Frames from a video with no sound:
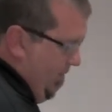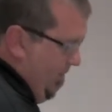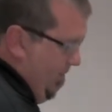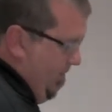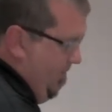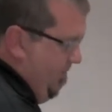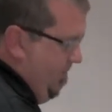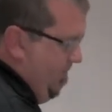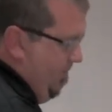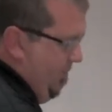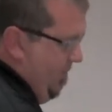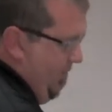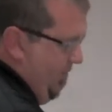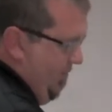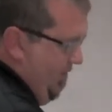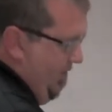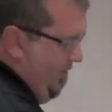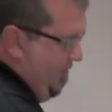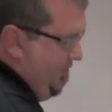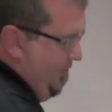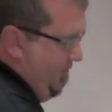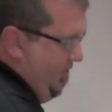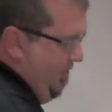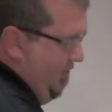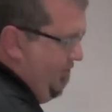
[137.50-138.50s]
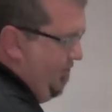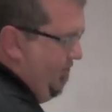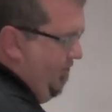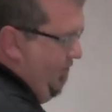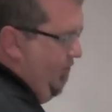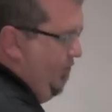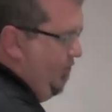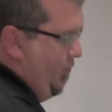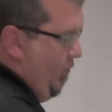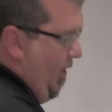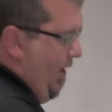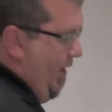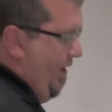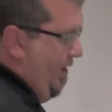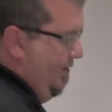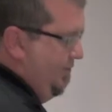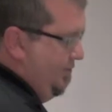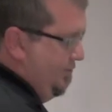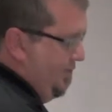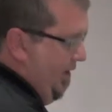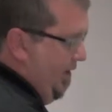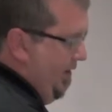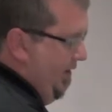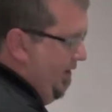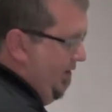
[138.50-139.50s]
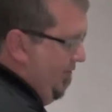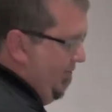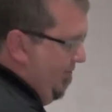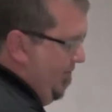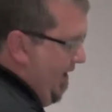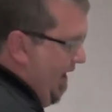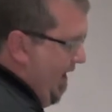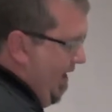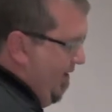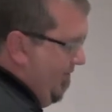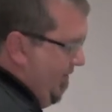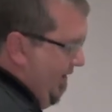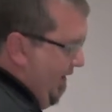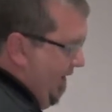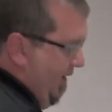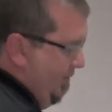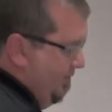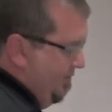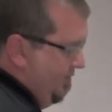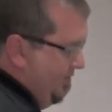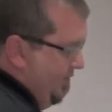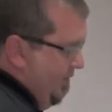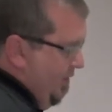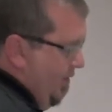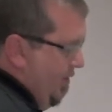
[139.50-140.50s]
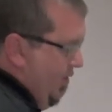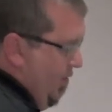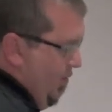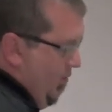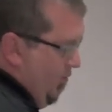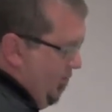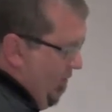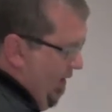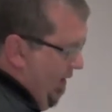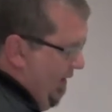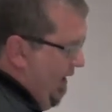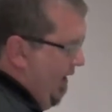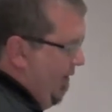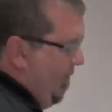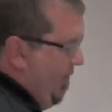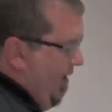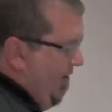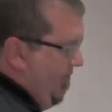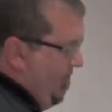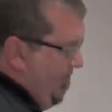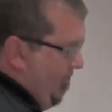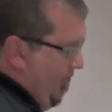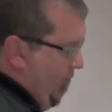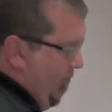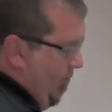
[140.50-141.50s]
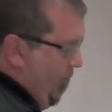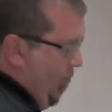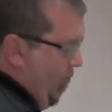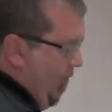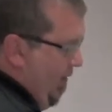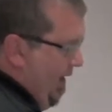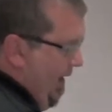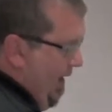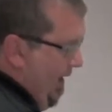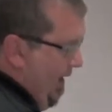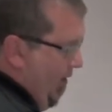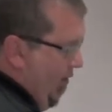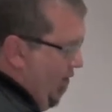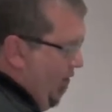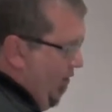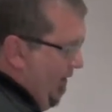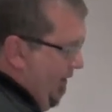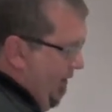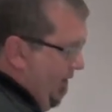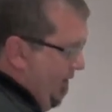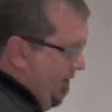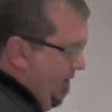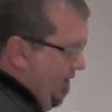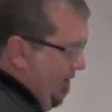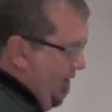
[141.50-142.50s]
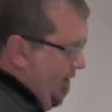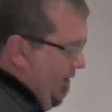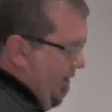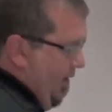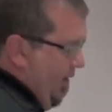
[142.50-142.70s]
This fuse wire is rated at 5 amps. Right now we have 4.8 on it.